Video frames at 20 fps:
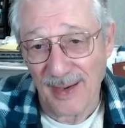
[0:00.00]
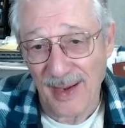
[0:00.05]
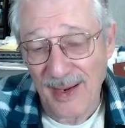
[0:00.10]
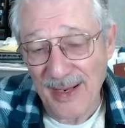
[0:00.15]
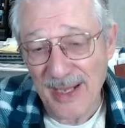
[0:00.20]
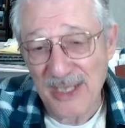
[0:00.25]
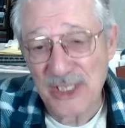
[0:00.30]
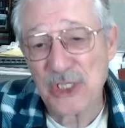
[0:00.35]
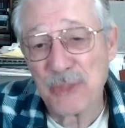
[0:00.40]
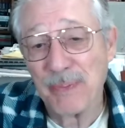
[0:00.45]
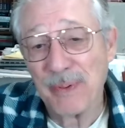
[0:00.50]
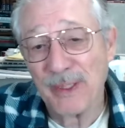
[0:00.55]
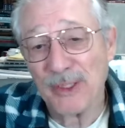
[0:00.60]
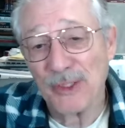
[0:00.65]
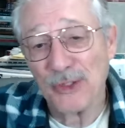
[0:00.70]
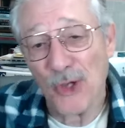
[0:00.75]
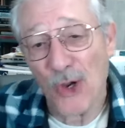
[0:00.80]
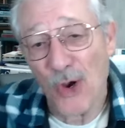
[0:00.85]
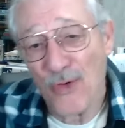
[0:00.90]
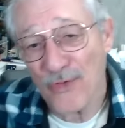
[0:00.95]
And that
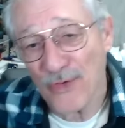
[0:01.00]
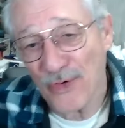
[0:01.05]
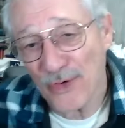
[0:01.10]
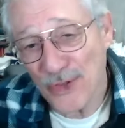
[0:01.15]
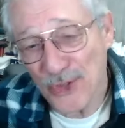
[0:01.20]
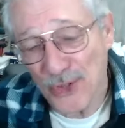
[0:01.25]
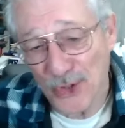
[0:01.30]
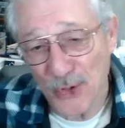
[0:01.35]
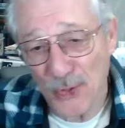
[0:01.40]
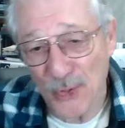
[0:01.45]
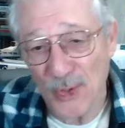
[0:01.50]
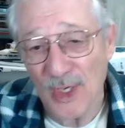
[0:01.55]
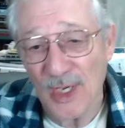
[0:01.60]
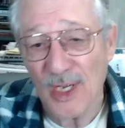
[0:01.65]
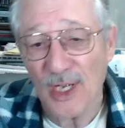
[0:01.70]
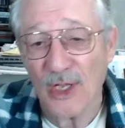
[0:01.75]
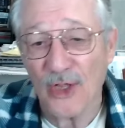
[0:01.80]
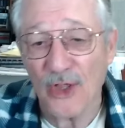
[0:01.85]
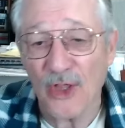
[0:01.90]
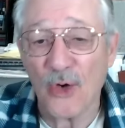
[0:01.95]
spilled over to
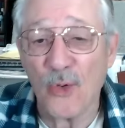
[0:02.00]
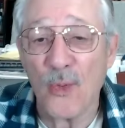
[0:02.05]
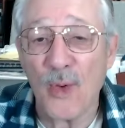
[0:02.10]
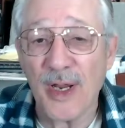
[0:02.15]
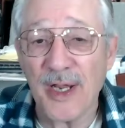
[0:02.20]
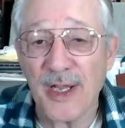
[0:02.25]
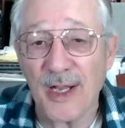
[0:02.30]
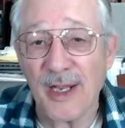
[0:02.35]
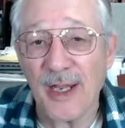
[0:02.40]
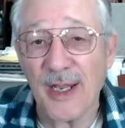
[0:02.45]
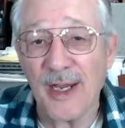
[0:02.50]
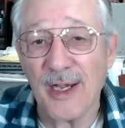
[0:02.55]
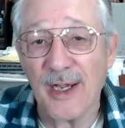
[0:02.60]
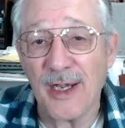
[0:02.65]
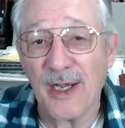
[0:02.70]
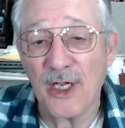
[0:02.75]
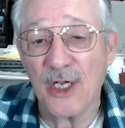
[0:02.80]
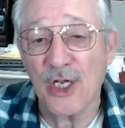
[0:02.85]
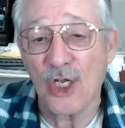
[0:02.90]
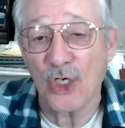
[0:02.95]
the
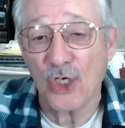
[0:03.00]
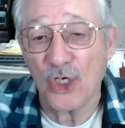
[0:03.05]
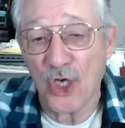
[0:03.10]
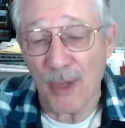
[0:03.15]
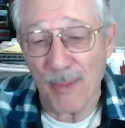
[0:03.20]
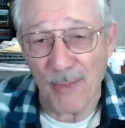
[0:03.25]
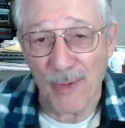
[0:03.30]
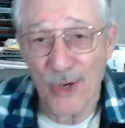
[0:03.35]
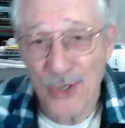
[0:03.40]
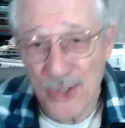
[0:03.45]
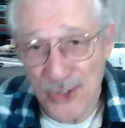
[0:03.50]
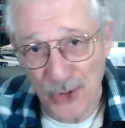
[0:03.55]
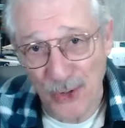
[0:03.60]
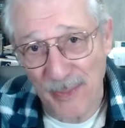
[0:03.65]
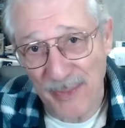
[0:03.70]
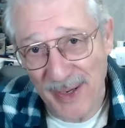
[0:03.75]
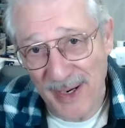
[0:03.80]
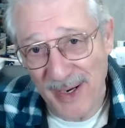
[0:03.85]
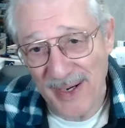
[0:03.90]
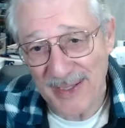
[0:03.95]
regulated commercial
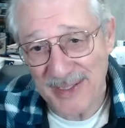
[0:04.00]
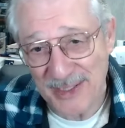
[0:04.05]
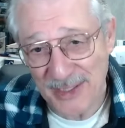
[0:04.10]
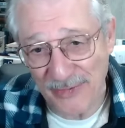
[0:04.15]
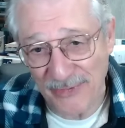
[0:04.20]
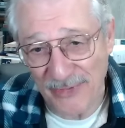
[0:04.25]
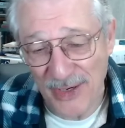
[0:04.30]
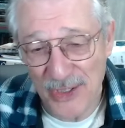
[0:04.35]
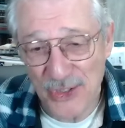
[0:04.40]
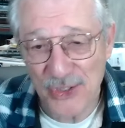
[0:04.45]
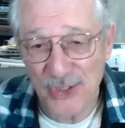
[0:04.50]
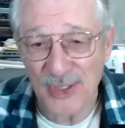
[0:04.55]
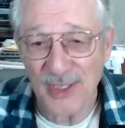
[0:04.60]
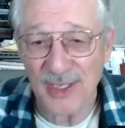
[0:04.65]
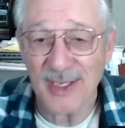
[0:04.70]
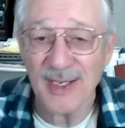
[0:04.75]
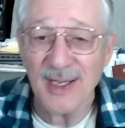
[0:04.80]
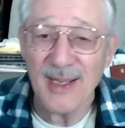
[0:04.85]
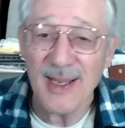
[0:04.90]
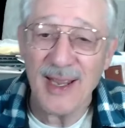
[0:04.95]
banks
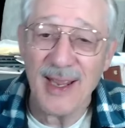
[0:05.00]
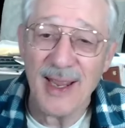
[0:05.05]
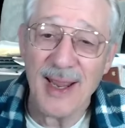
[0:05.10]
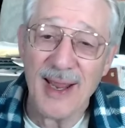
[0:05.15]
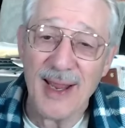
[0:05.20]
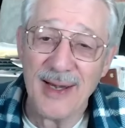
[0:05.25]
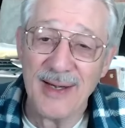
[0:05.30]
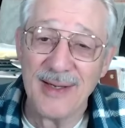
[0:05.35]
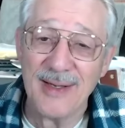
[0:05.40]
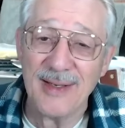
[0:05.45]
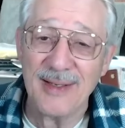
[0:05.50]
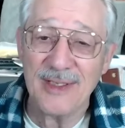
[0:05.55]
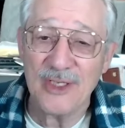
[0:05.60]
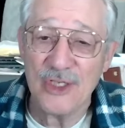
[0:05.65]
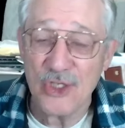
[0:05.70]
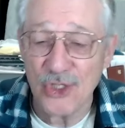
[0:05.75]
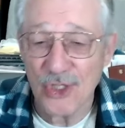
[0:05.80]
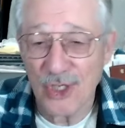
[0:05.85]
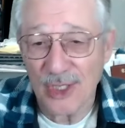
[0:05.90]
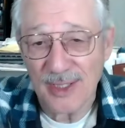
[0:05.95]
eventually and
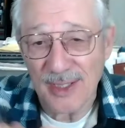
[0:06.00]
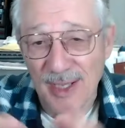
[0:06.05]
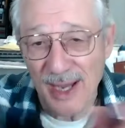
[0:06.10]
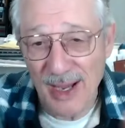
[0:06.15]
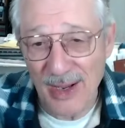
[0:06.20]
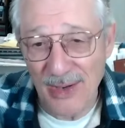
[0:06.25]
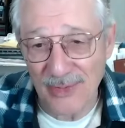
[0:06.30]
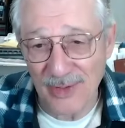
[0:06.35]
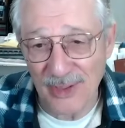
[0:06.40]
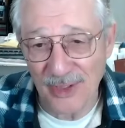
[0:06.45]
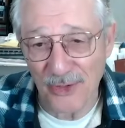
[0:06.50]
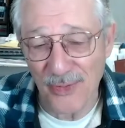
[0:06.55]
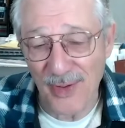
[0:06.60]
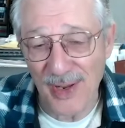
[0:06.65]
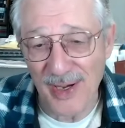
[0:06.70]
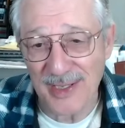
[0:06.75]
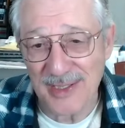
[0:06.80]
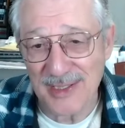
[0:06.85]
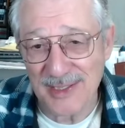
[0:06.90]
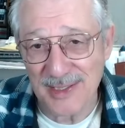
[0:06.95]
shut down the
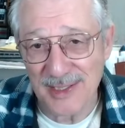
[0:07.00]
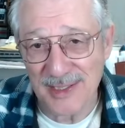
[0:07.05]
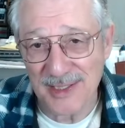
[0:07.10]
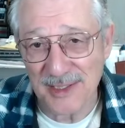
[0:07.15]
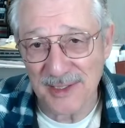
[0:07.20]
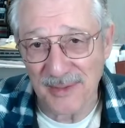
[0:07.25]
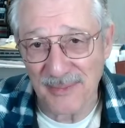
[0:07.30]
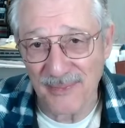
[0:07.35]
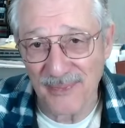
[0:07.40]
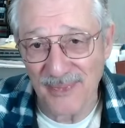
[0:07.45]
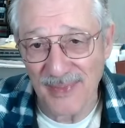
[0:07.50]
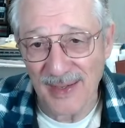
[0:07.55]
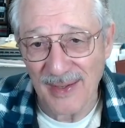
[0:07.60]
credit system